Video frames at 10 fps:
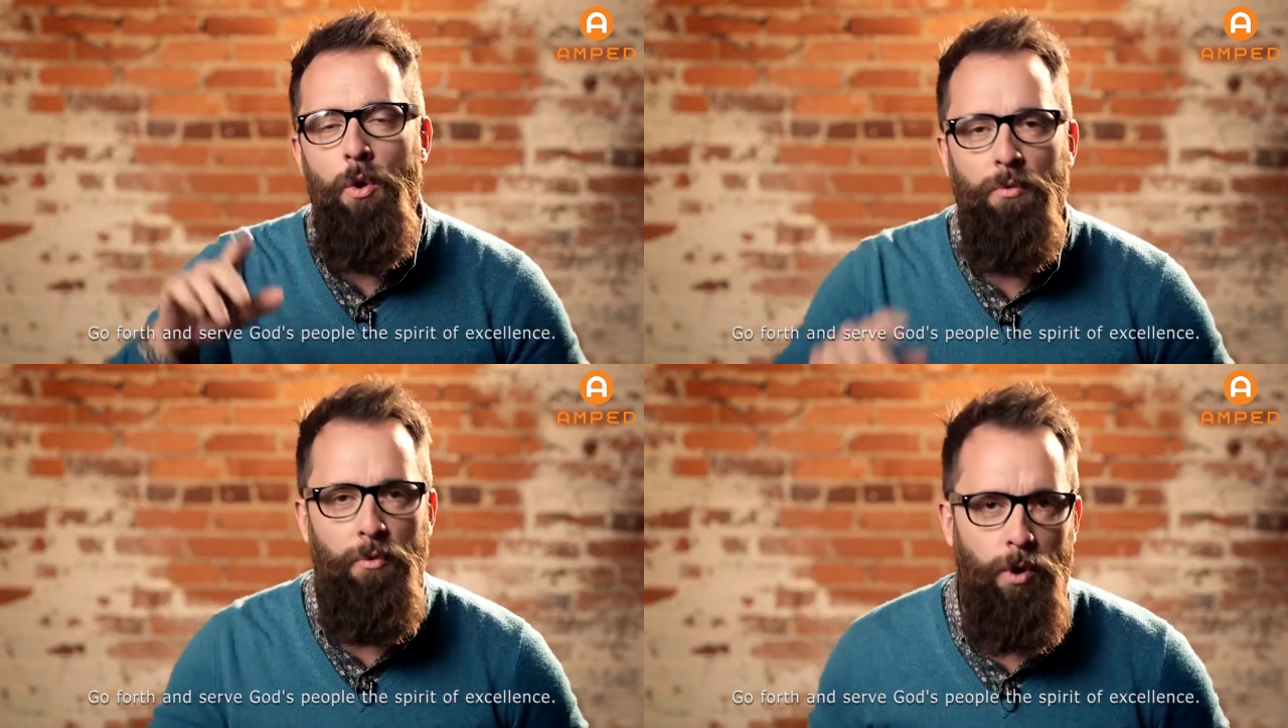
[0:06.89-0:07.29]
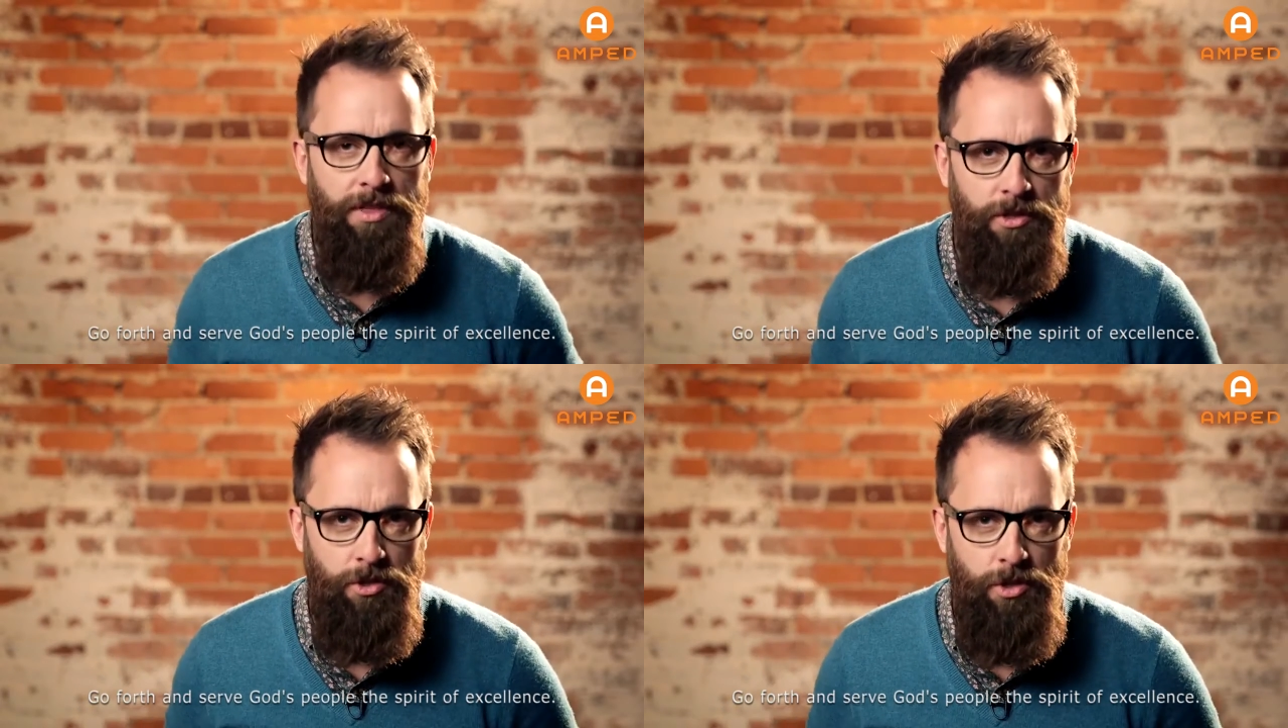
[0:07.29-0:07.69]
go
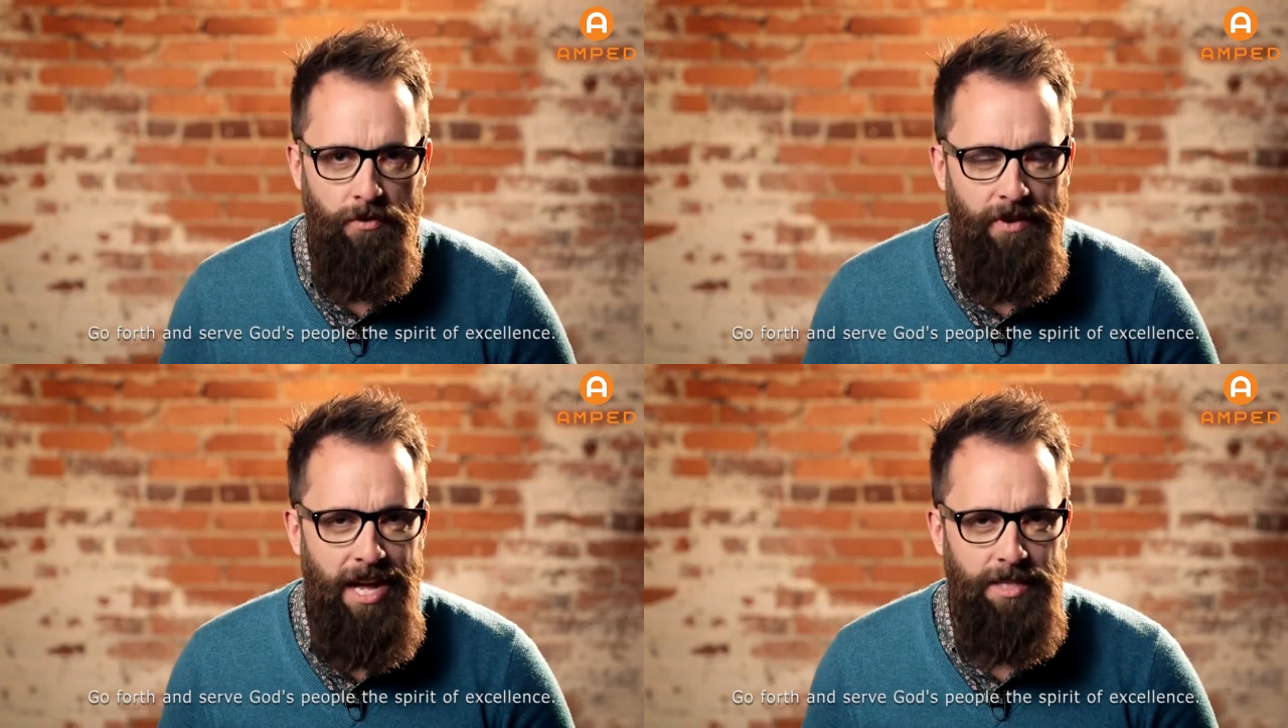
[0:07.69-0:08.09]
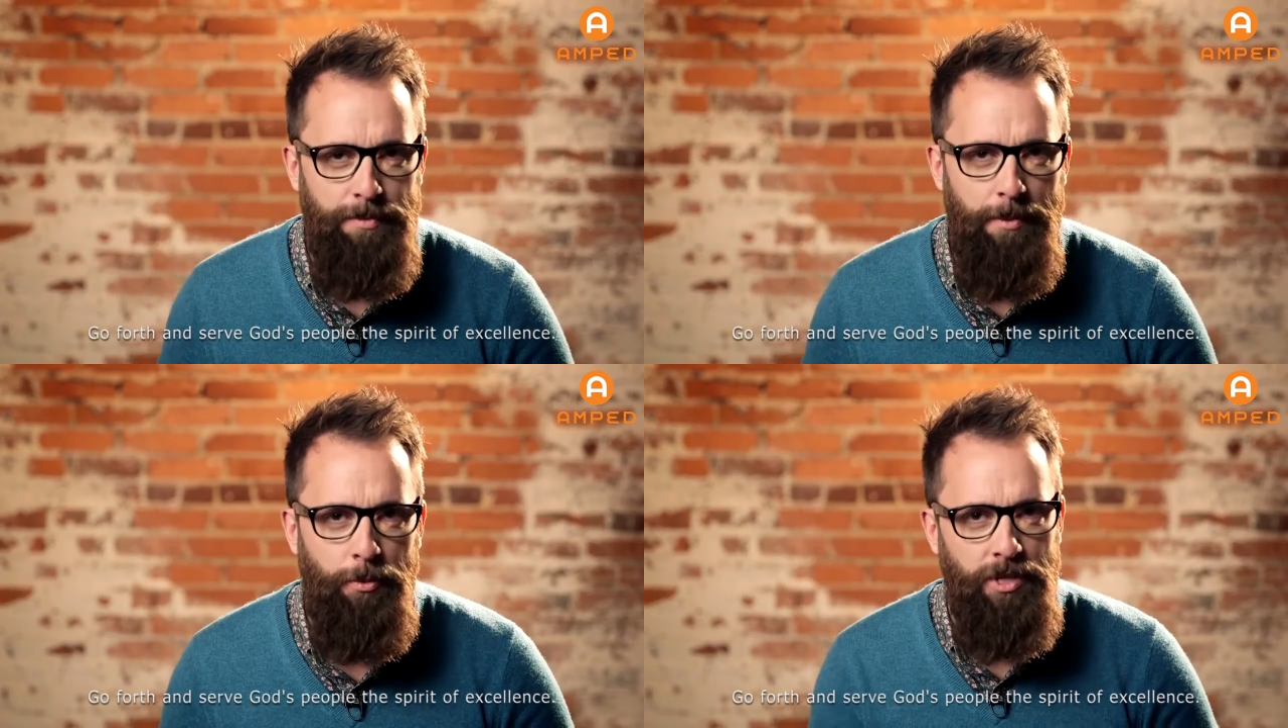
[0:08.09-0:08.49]
forth and serve
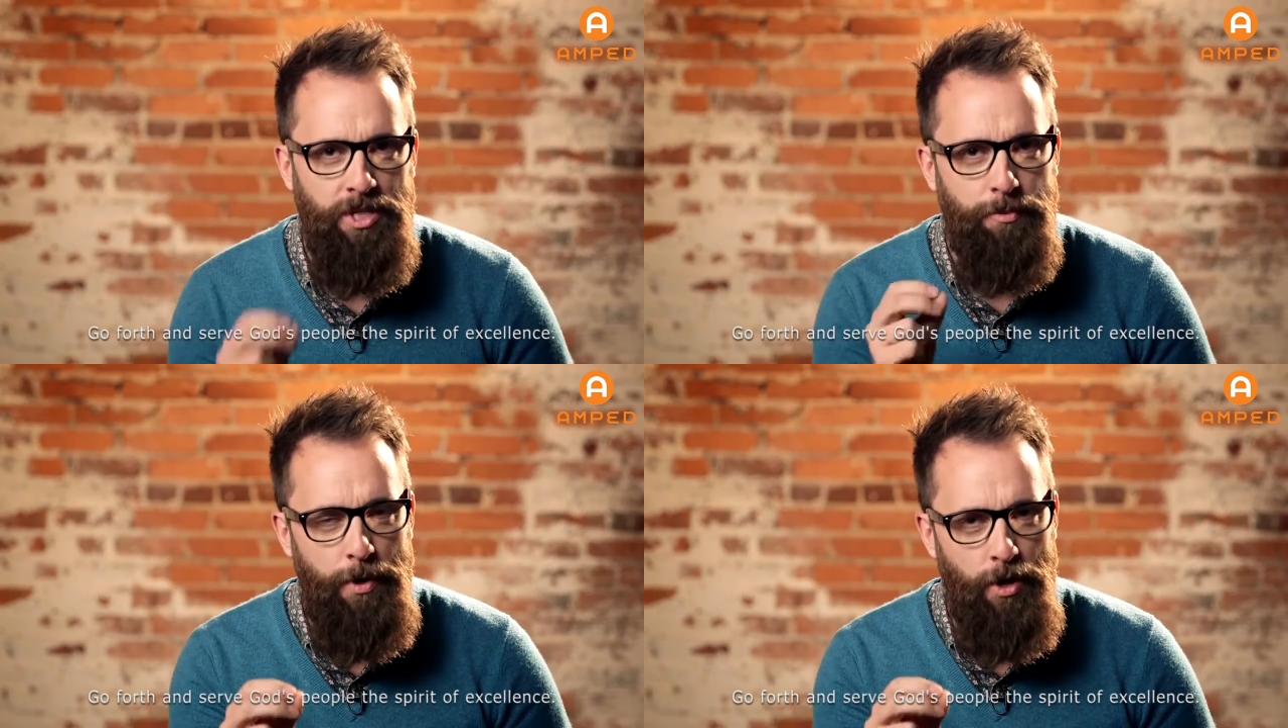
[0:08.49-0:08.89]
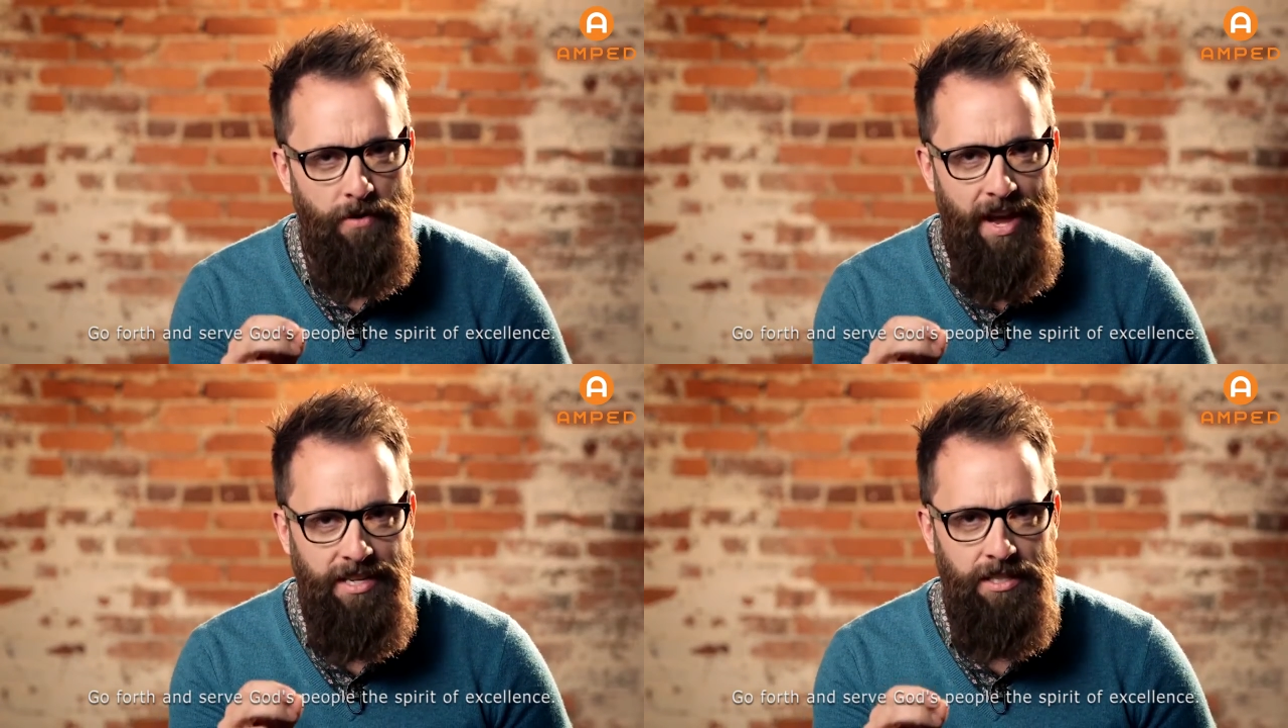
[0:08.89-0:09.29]
God's people with a
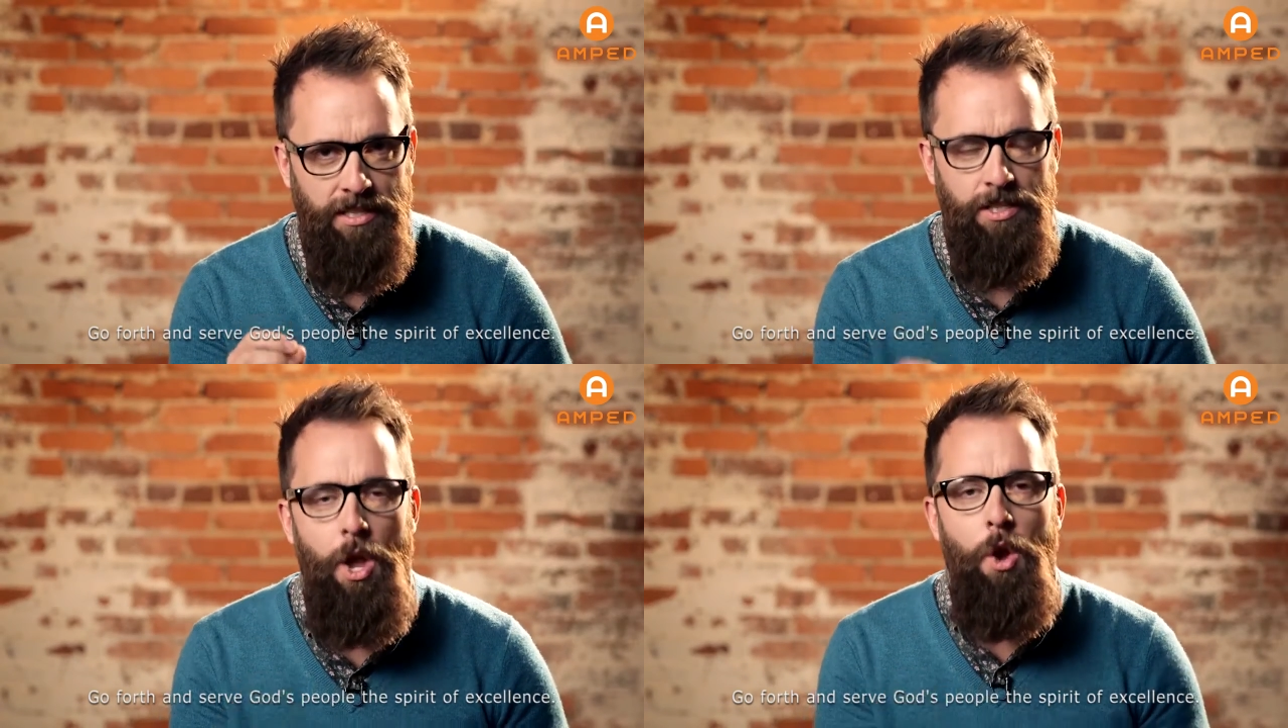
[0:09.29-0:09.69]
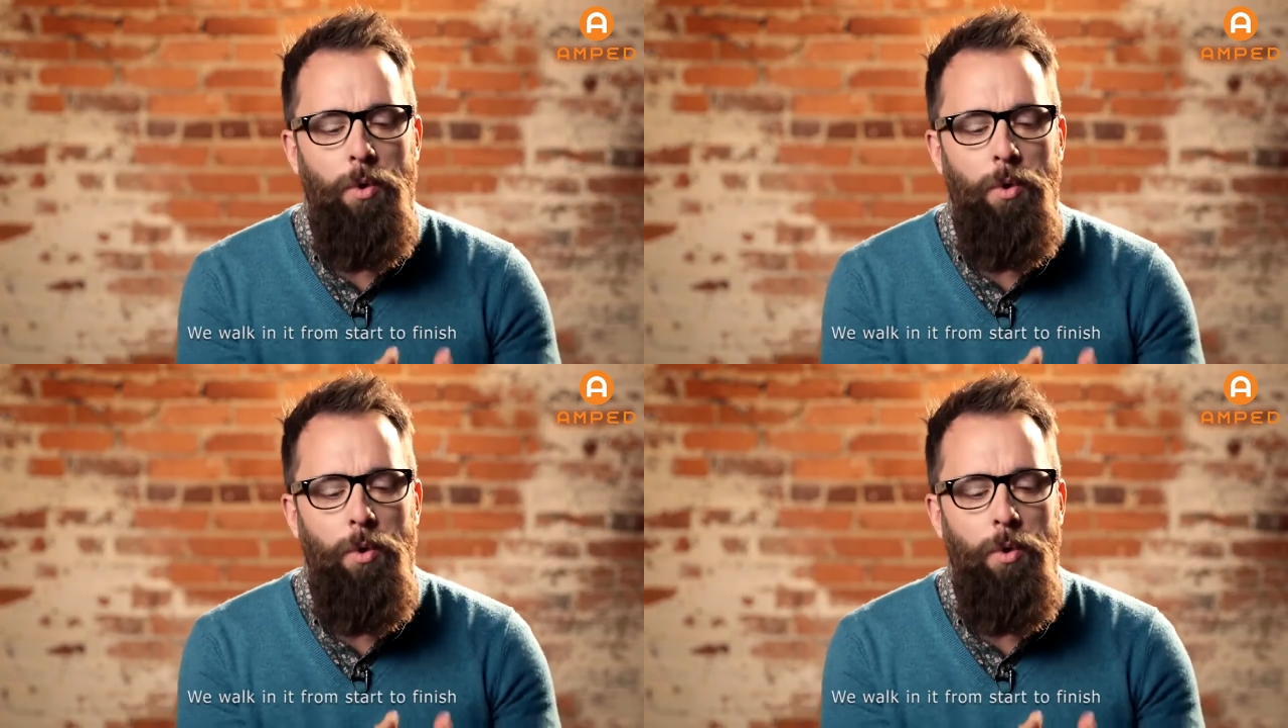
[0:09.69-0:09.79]
spirit of excellence.